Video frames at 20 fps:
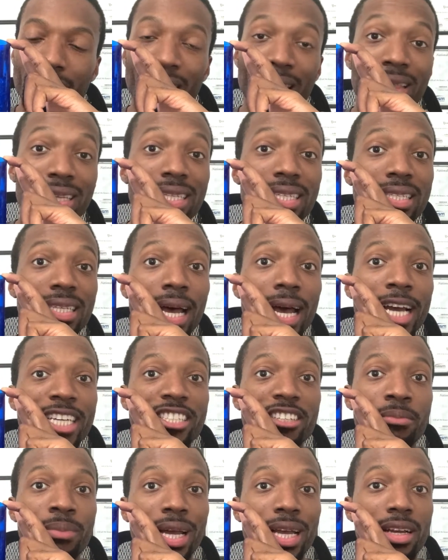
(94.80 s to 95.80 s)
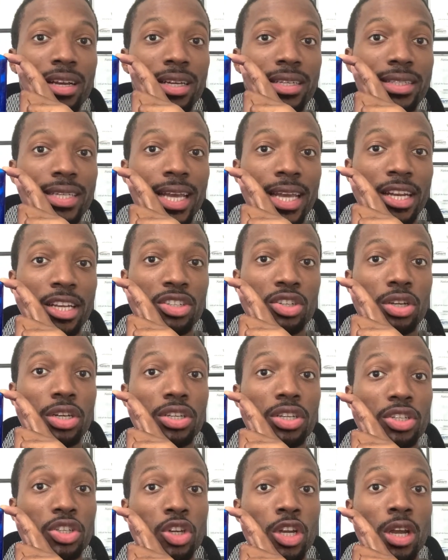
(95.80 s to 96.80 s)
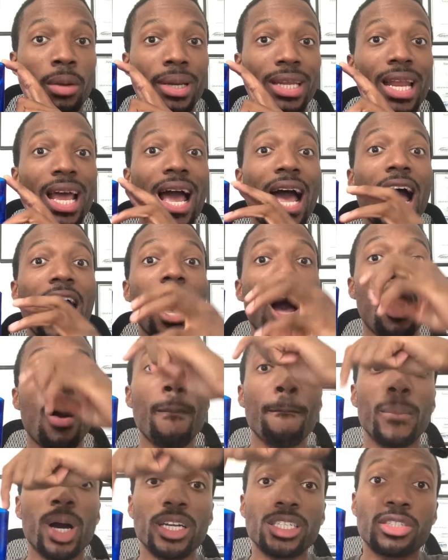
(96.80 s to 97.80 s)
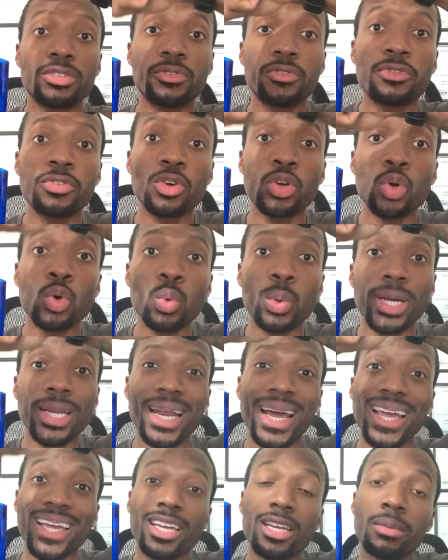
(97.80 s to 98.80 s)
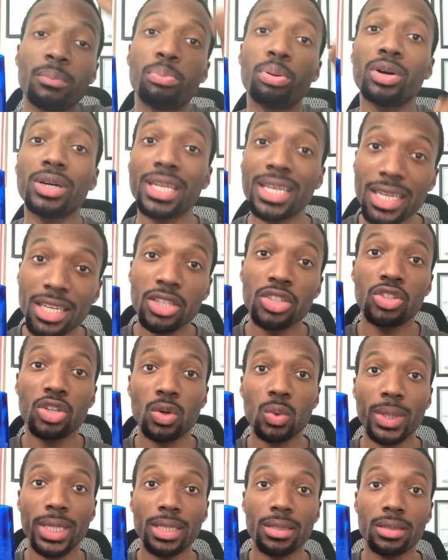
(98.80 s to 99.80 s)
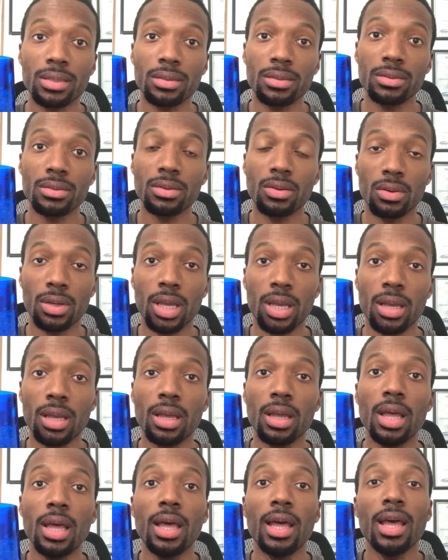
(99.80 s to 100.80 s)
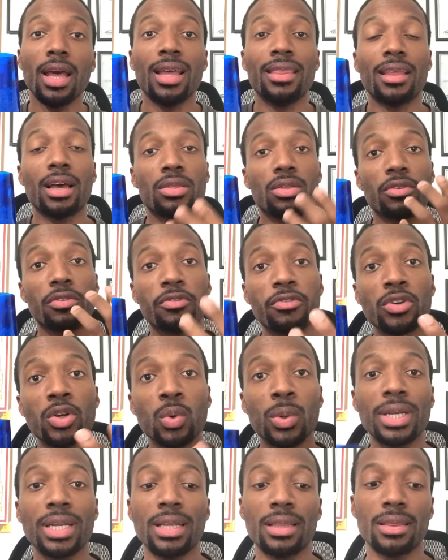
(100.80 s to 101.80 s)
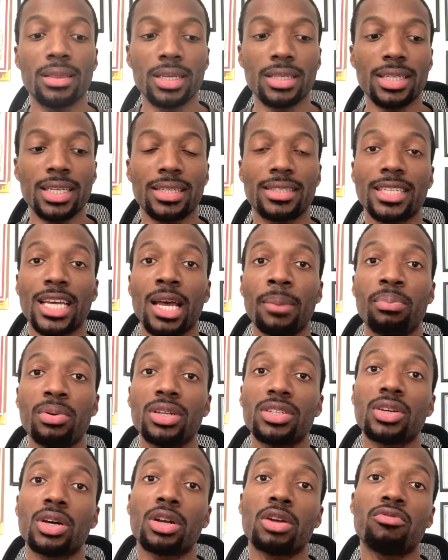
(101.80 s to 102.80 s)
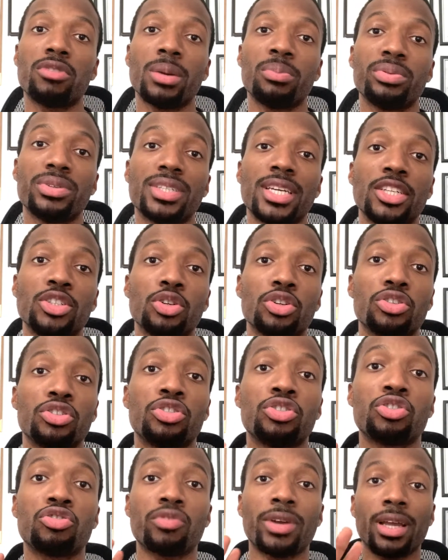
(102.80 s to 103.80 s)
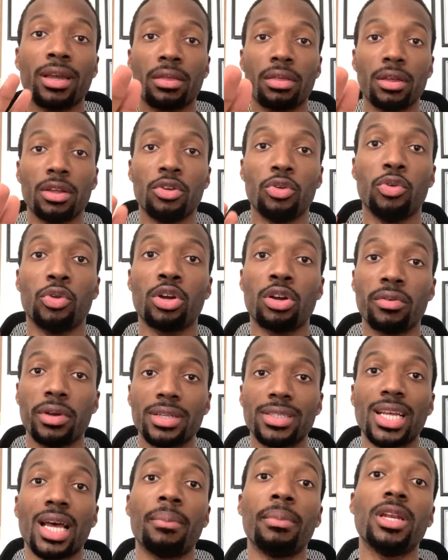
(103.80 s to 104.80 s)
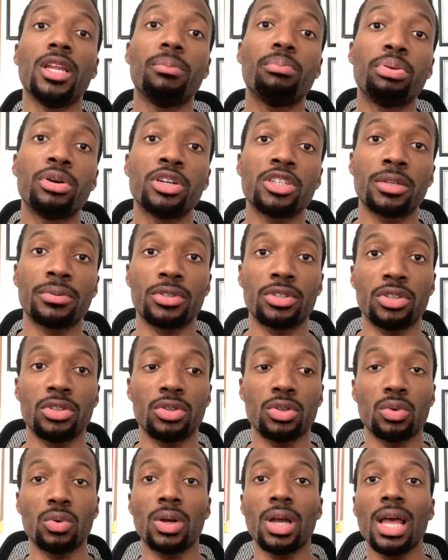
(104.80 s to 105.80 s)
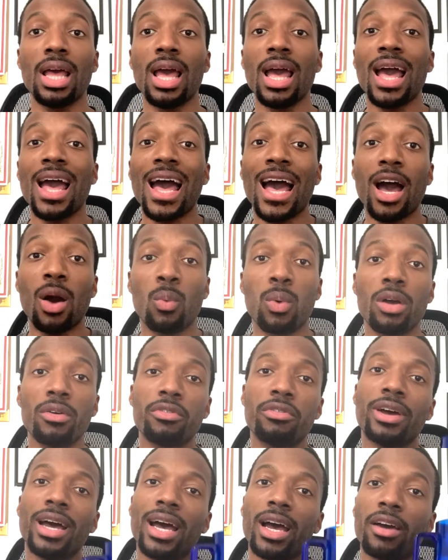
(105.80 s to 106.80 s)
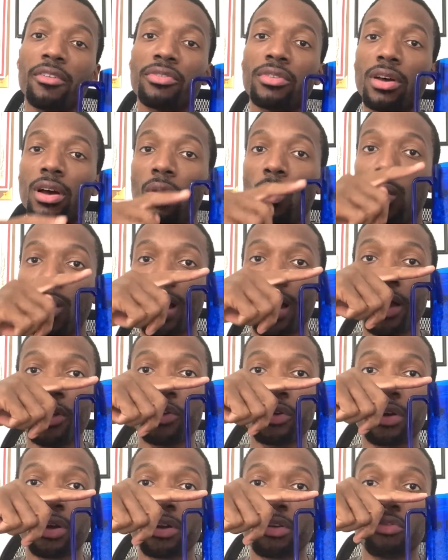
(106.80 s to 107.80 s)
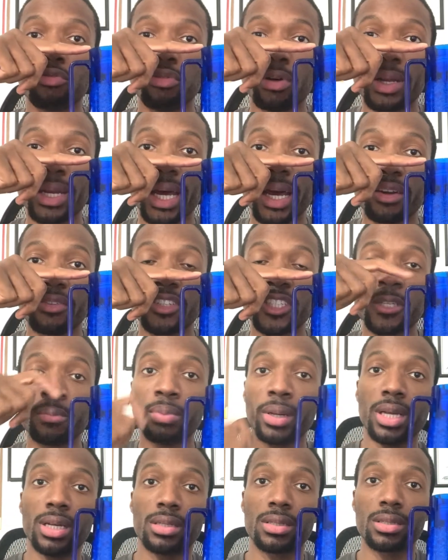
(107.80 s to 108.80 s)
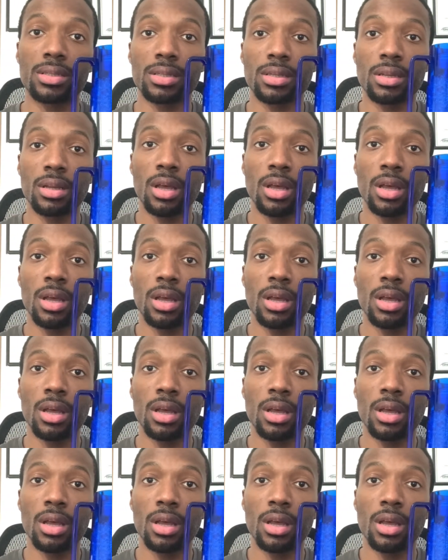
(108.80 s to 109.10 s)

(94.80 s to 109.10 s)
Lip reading: size of my container is going to determine how much fluid I can put into it. Okay, now the fluid in this example is going to represent your strength, endurance, how many push-ups you do. However, after a while, you're going to run out of space.